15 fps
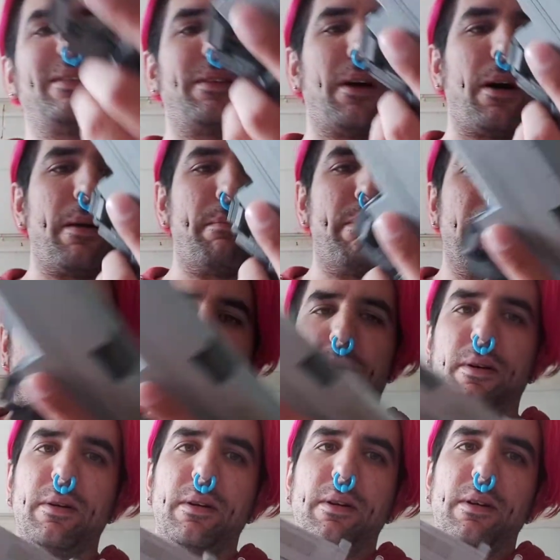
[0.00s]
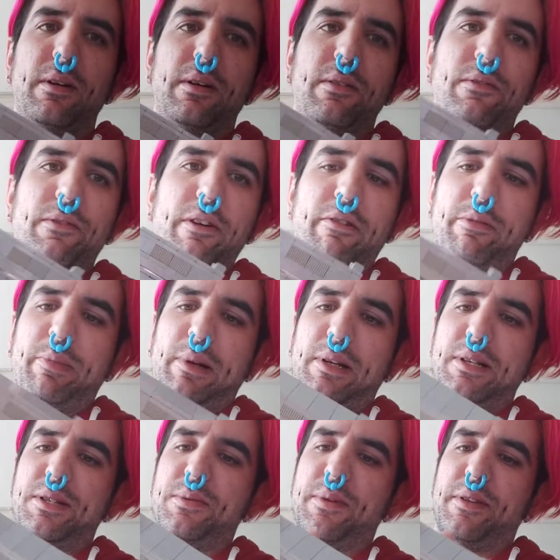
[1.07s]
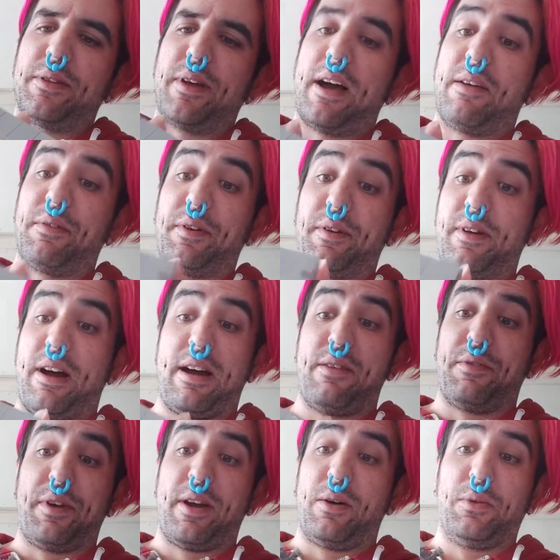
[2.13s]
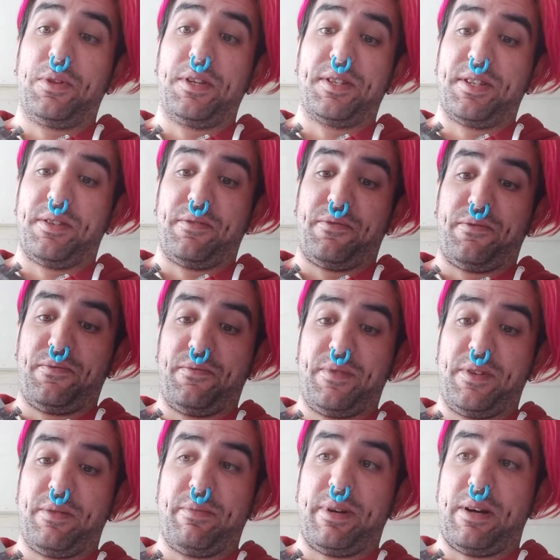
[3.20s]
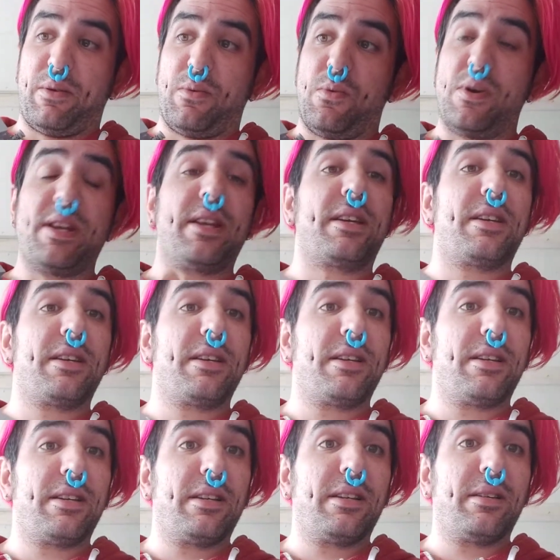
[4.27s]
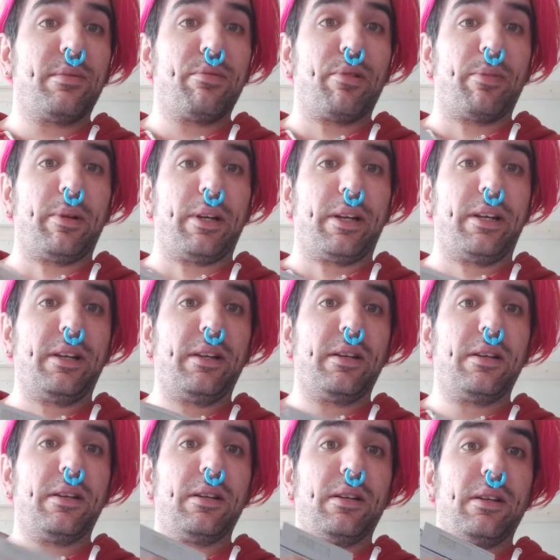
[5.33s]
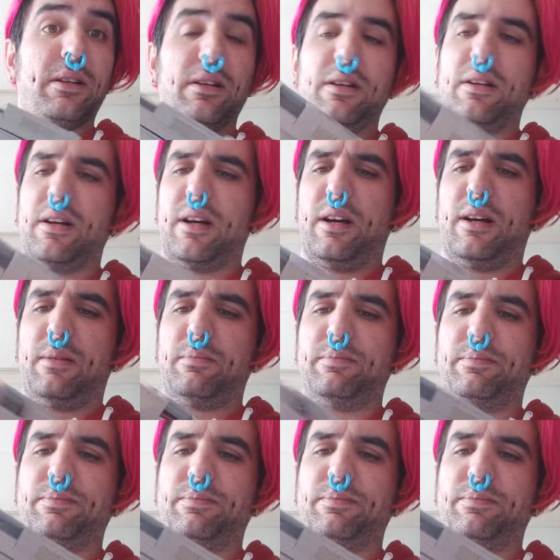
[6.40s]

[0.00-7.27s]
that I built, very pleased with. I haven't held this in about a week properly. You